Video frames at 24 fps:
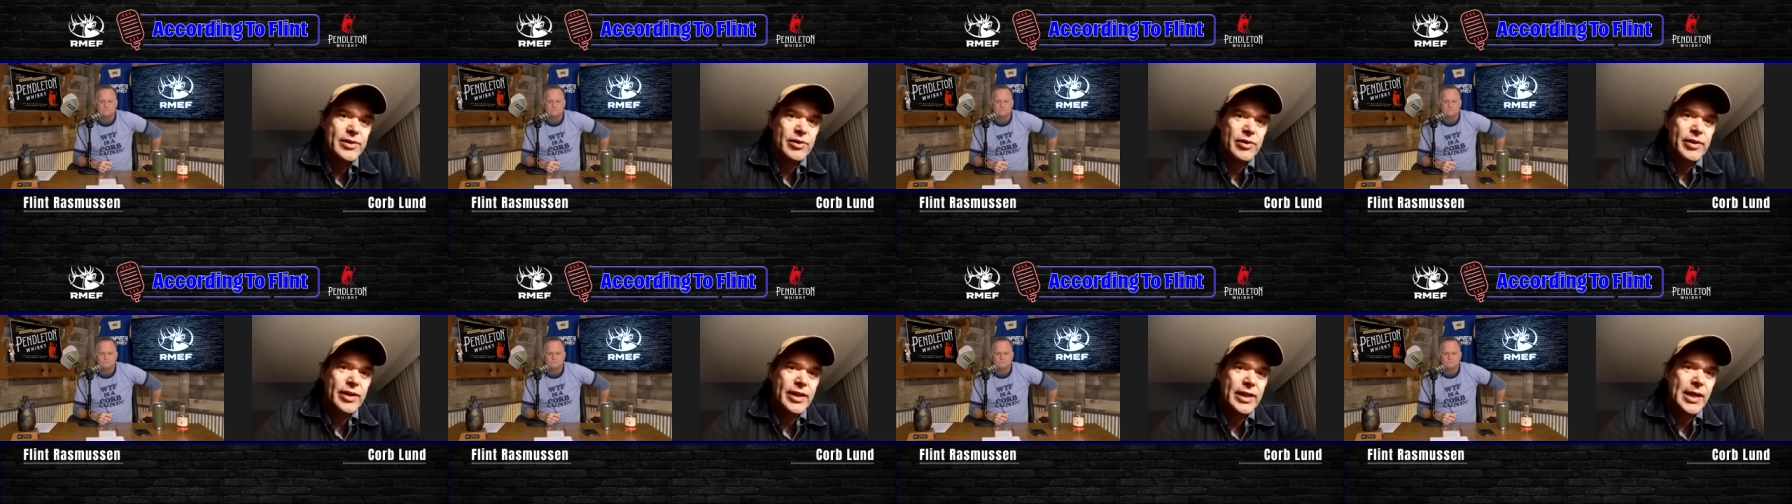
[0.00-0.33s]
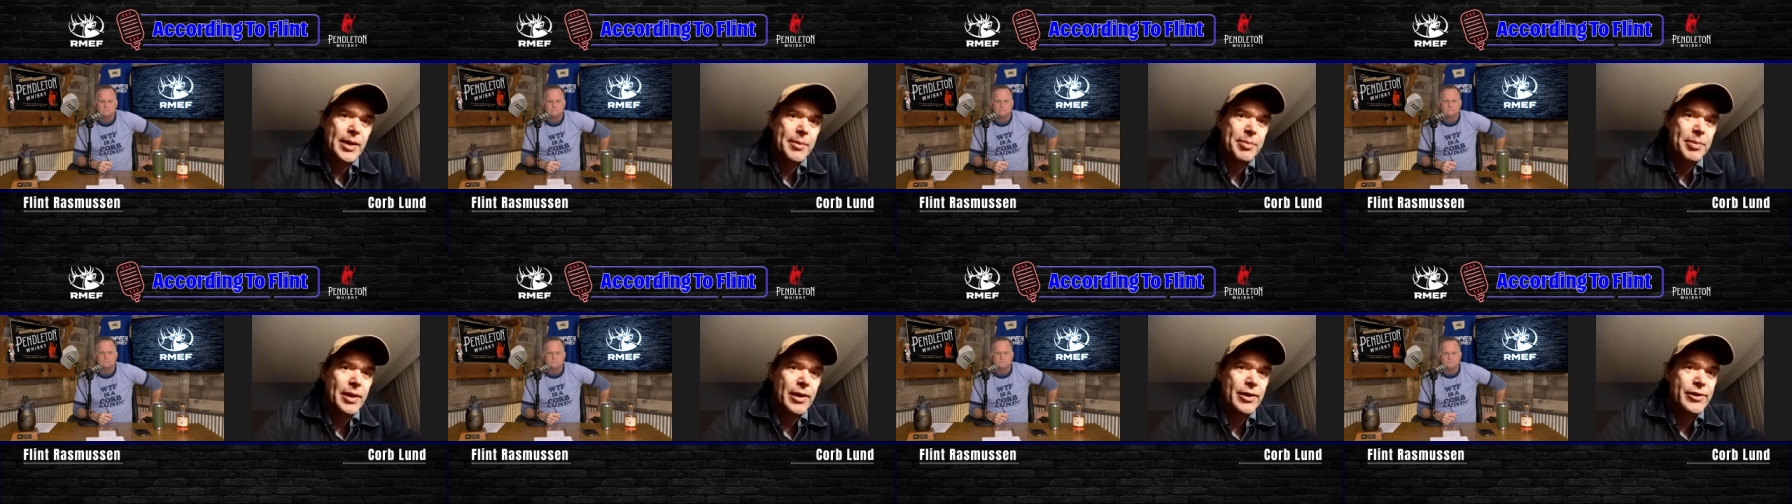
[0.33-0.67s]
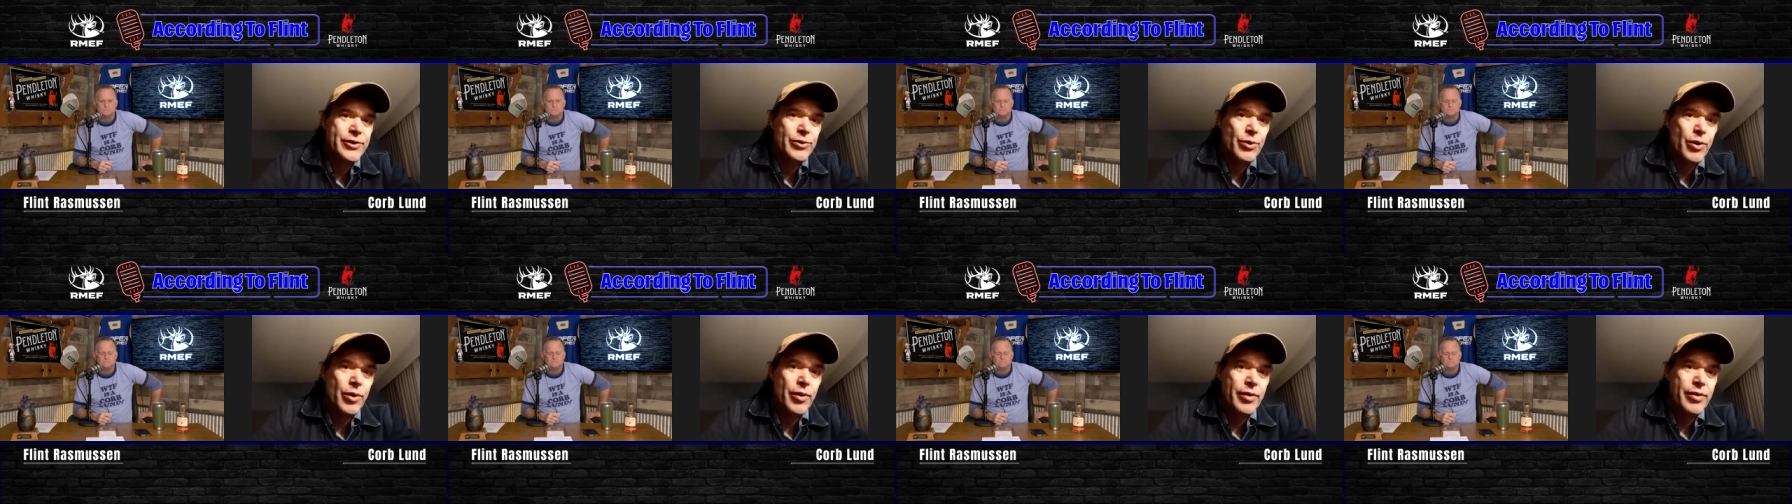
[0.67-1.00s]
He's only a couple
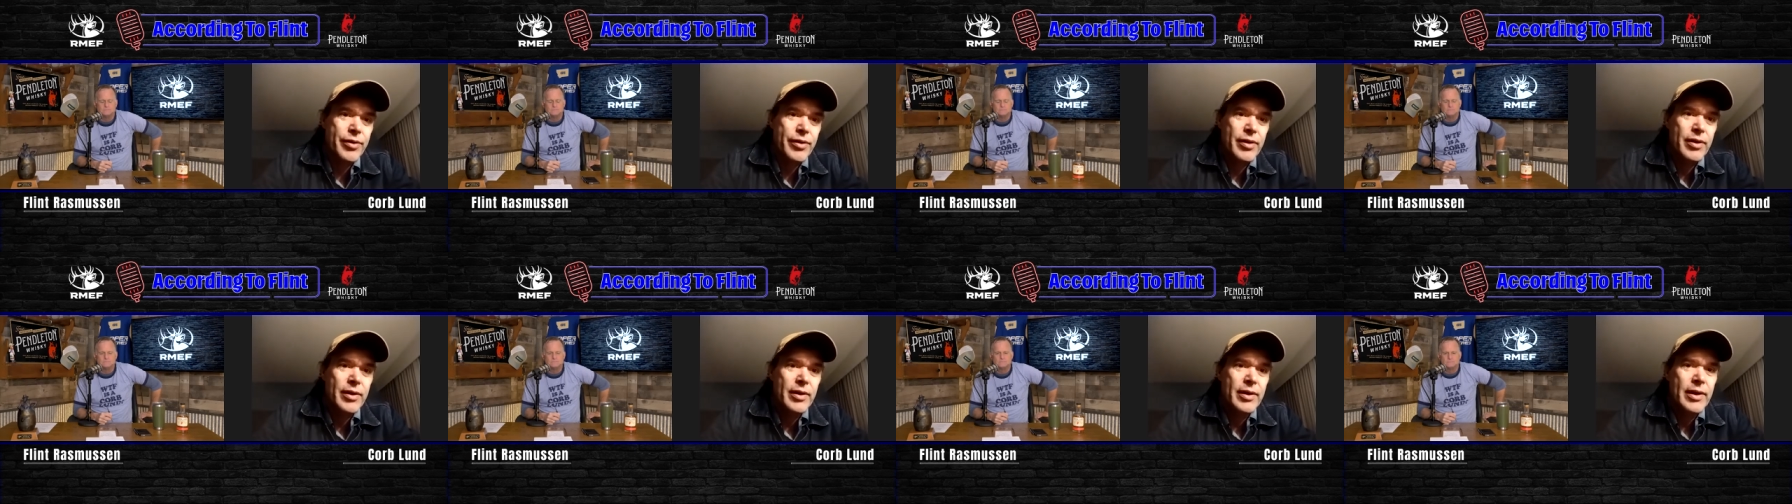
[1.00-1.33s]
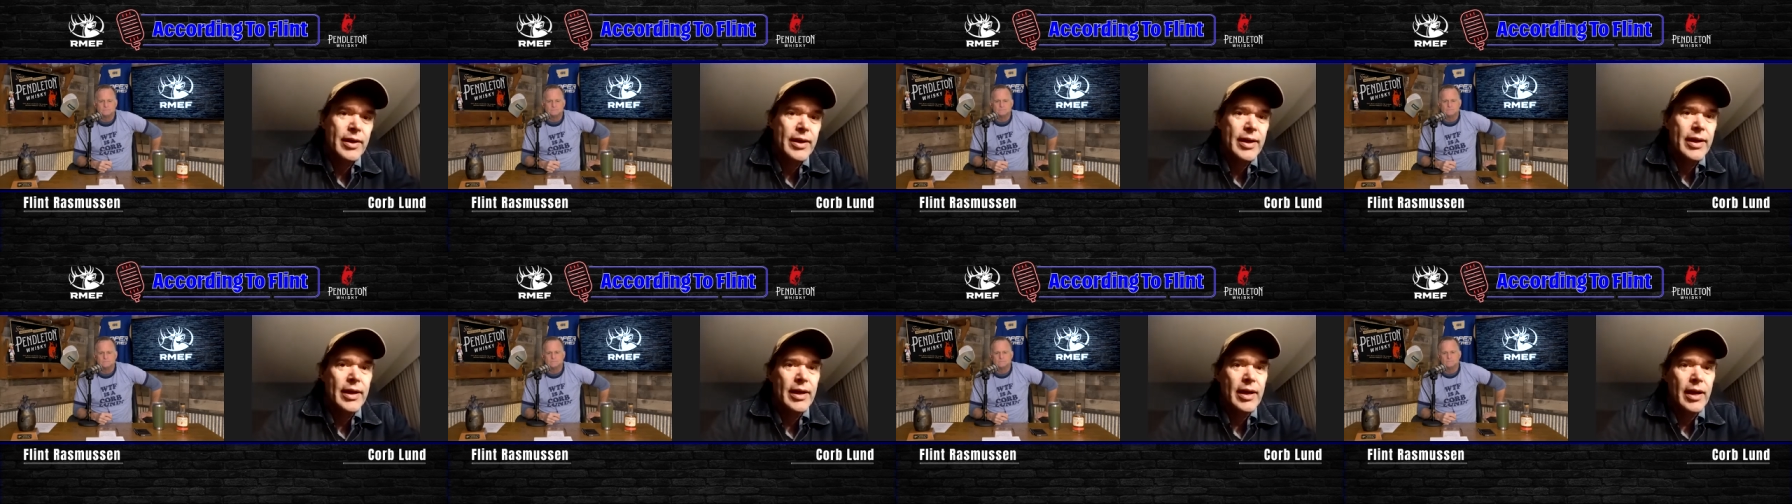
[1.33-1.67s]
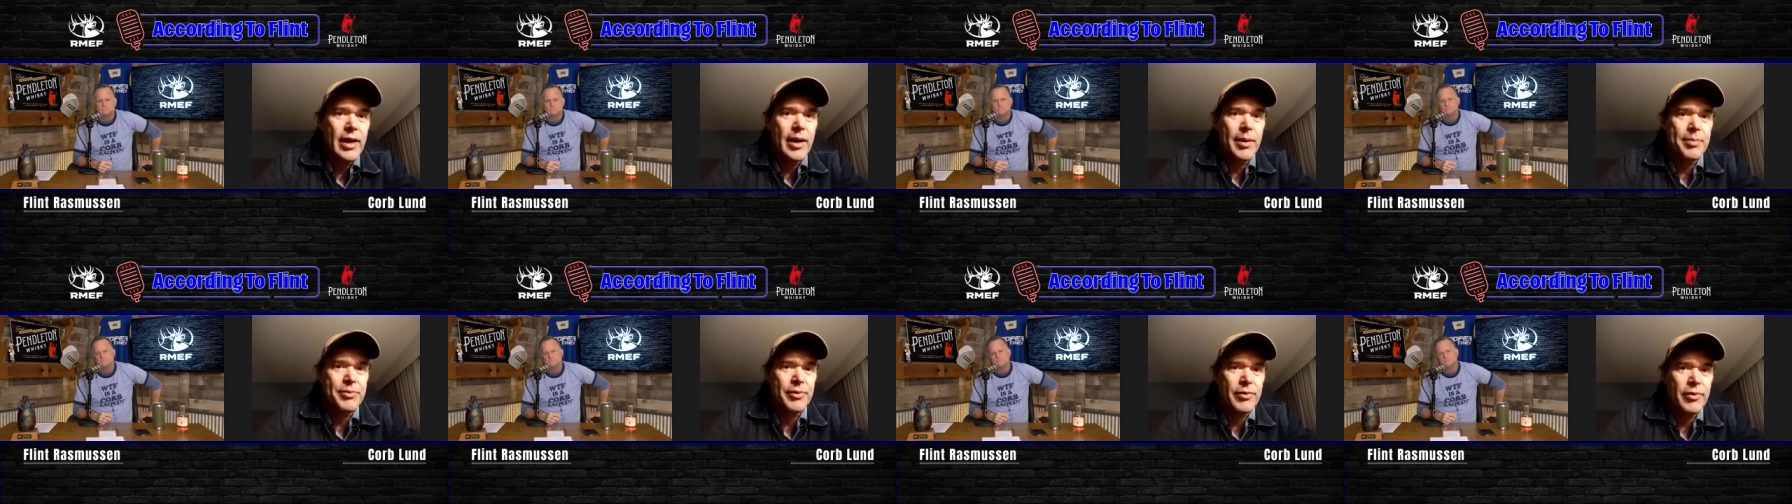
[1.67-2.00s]
mm-hmm. hours north
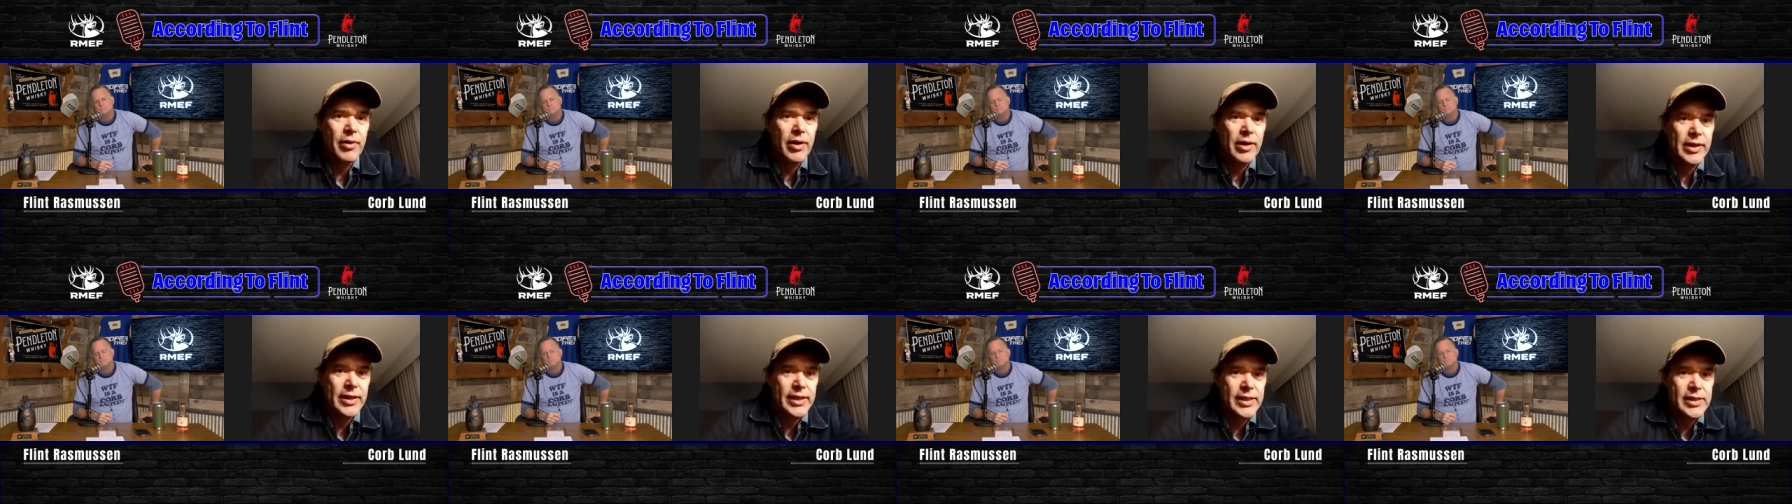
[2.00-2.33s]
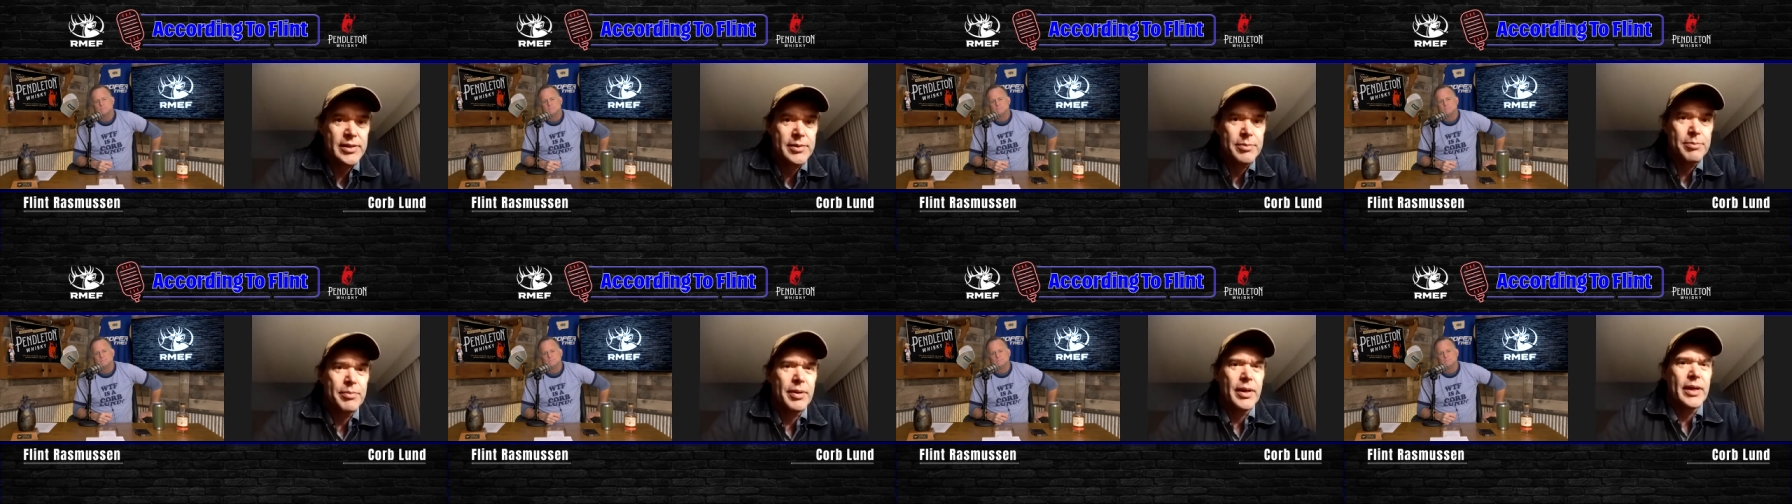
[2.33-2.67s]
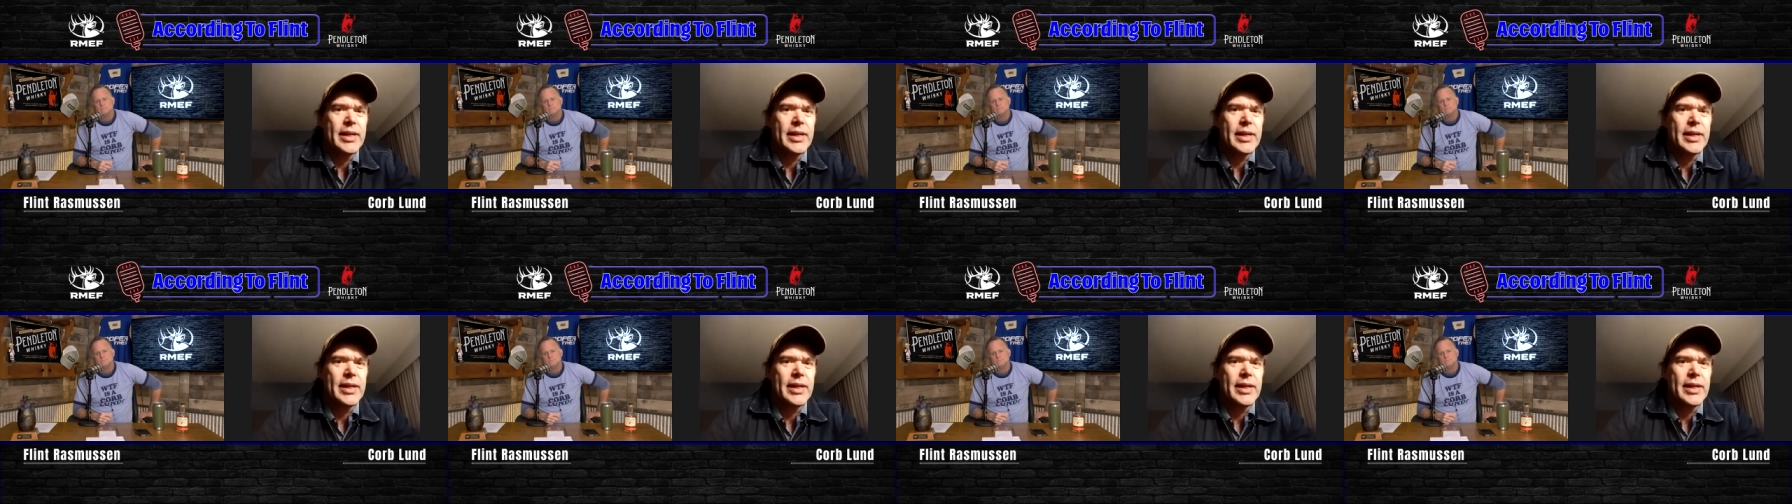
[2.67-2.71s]
up the Rockies.